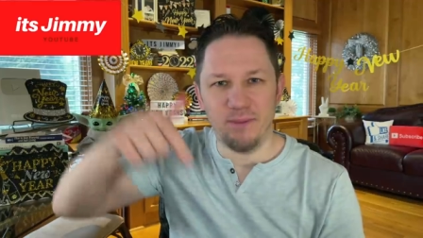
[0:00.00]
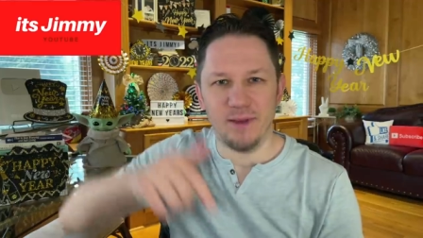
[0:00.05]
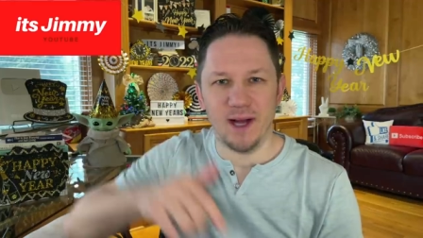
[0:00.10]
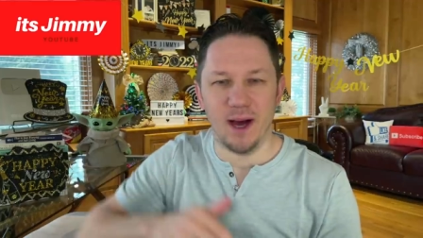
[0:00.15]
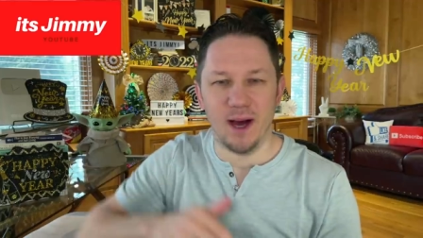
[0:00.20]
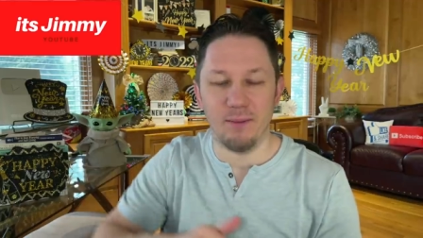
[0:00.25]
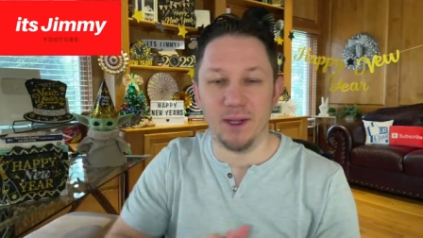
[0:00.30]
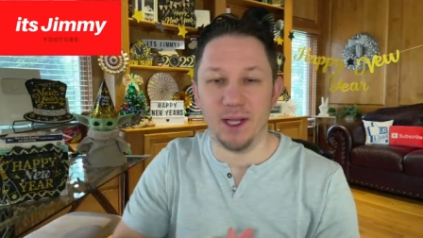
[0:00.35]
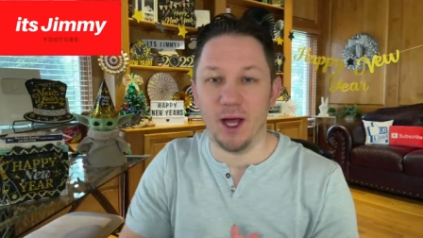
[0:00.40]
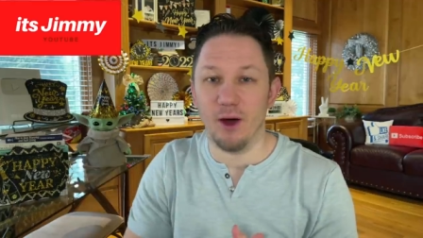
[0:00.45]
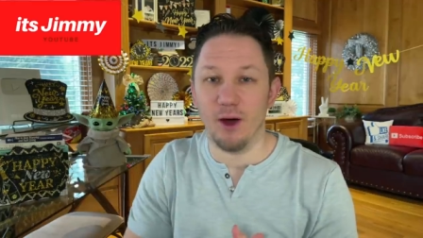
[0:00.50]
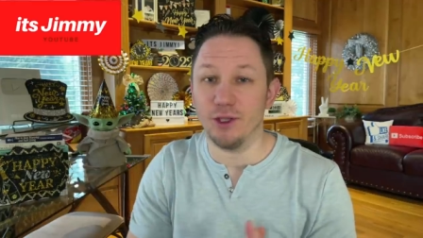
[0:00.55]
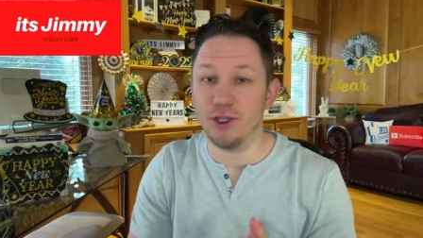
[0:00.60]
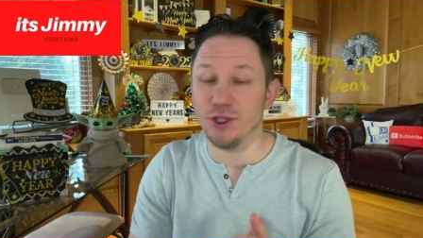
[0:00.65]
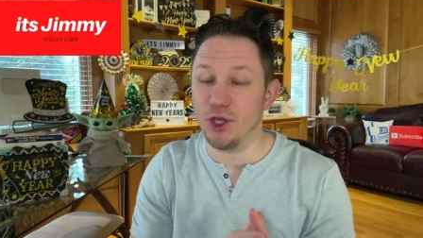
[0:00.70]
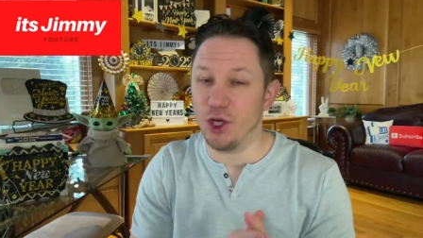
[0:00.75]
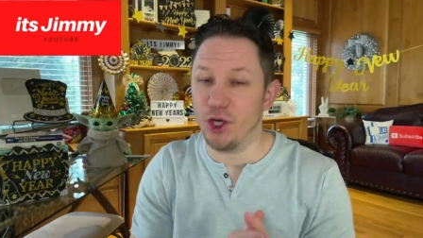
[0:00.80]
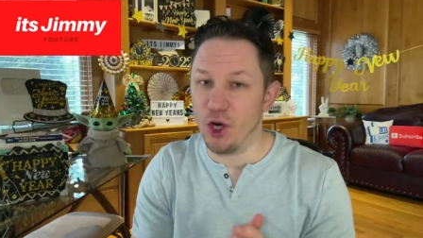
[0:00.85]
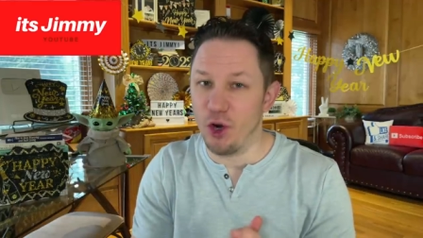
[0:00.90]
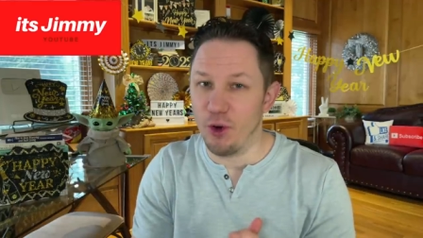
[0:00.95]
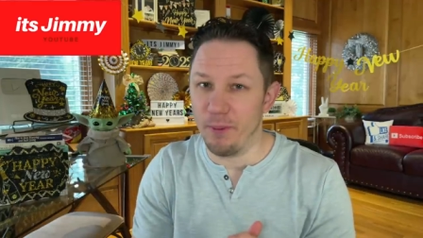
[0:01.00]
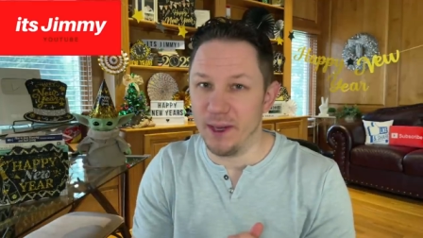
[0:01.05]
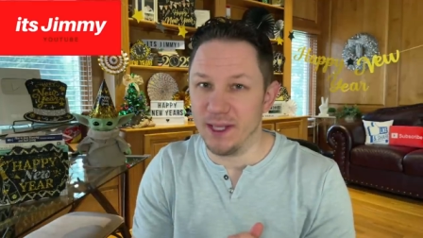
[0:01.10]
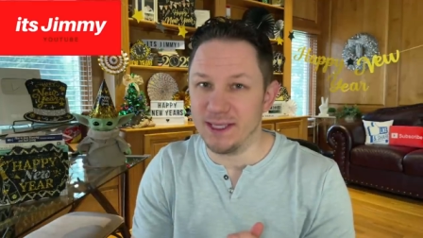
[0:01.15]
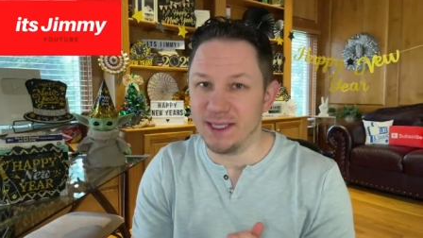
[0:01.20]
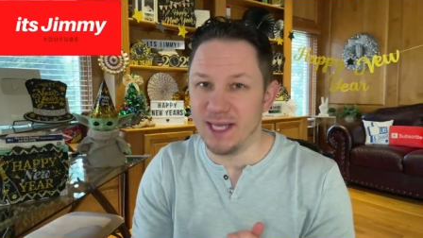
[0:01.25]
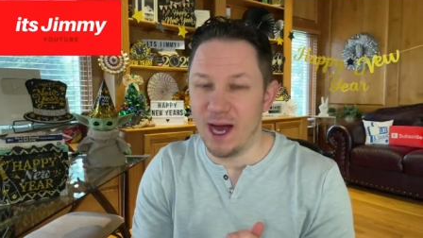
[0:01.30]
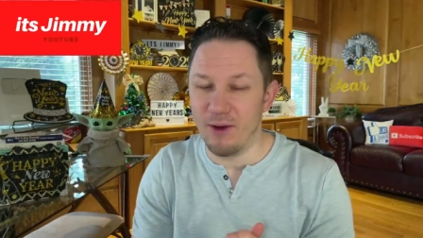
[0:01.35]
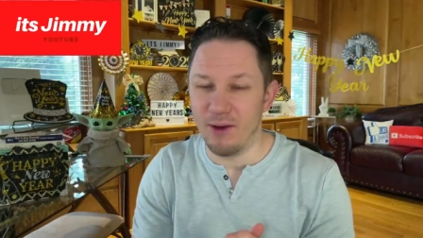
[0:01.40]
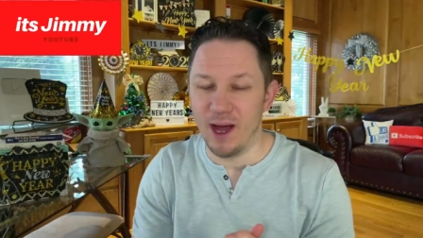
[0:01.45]
down below so you don't
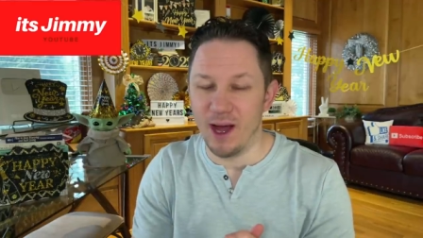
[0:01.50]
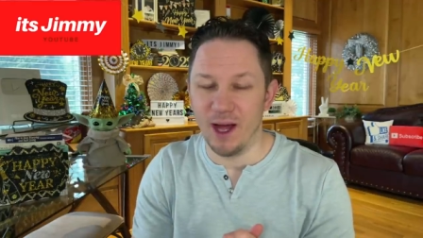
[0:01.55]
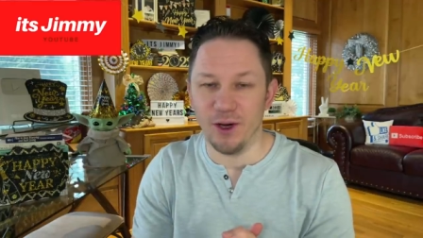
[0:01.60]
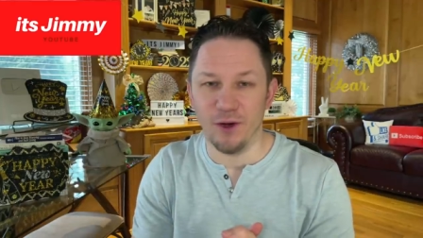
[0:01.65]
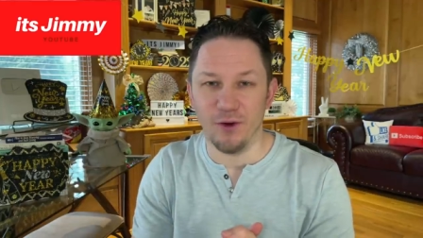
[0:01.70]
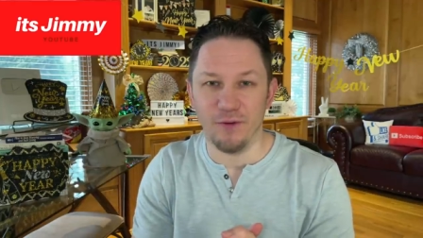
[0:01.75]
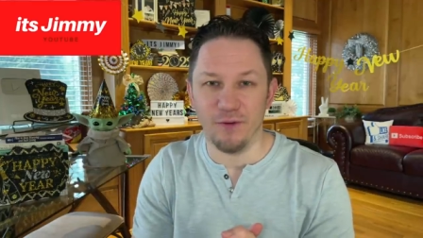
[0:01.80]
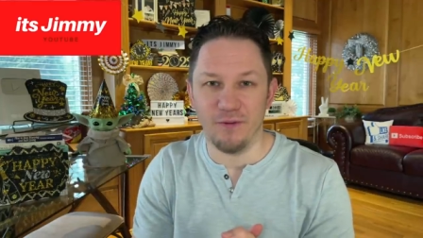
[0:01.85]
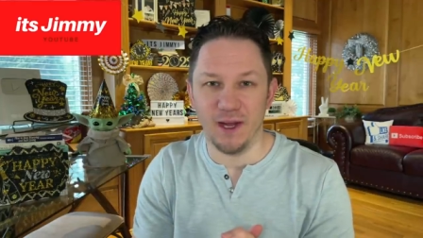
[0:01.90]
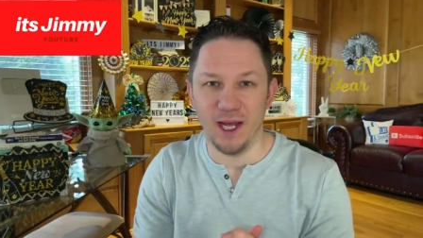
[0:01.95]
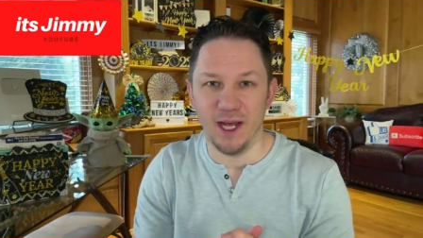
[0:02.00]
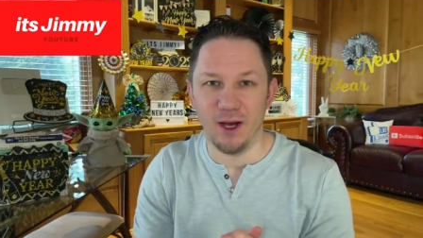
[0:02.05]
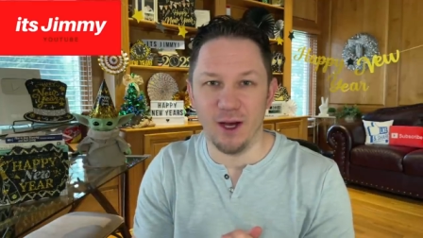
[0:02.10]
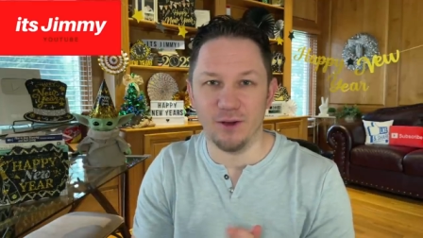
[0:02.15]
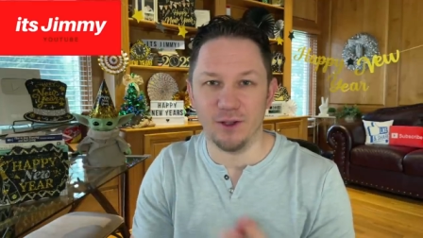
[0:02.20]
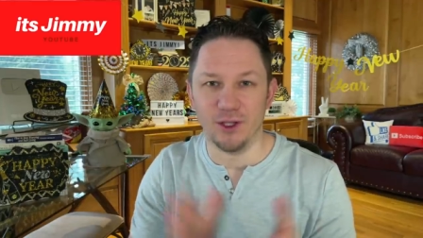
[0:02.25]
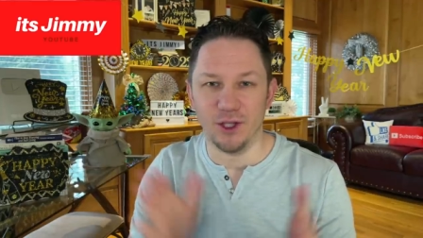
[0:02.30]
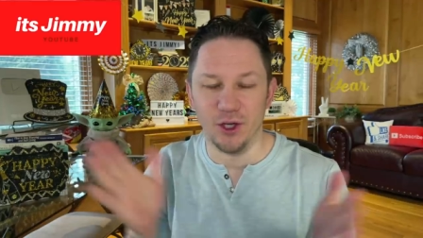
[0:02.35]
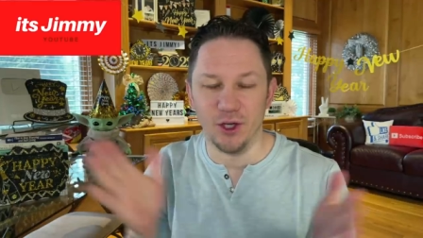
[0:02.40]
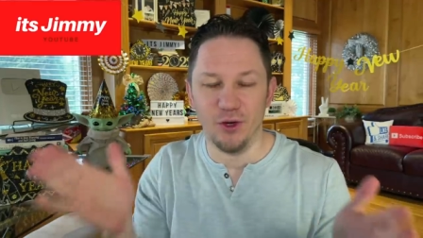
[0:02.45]
miss out on new videos.